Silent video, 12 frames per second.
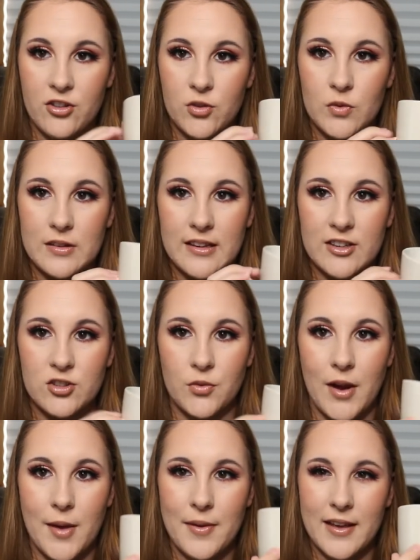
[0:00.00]
This one's like
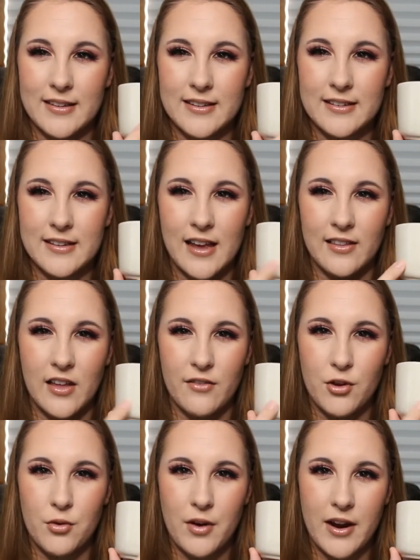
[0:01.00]
ceramic. It says, I
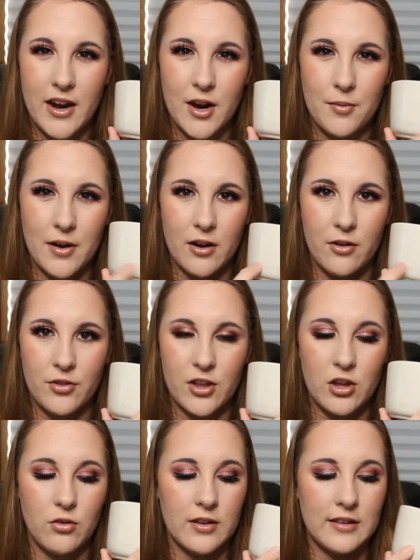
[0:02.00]
love you right here, but I don't
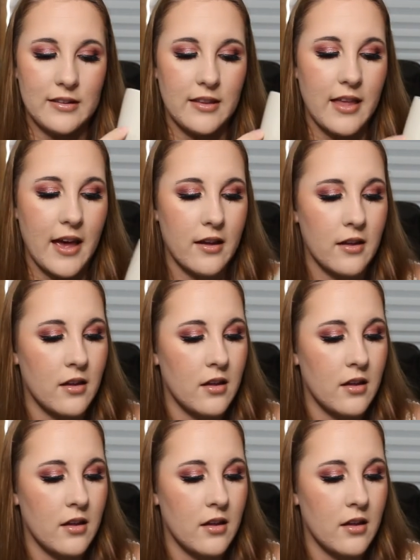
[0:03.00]
think you can see that.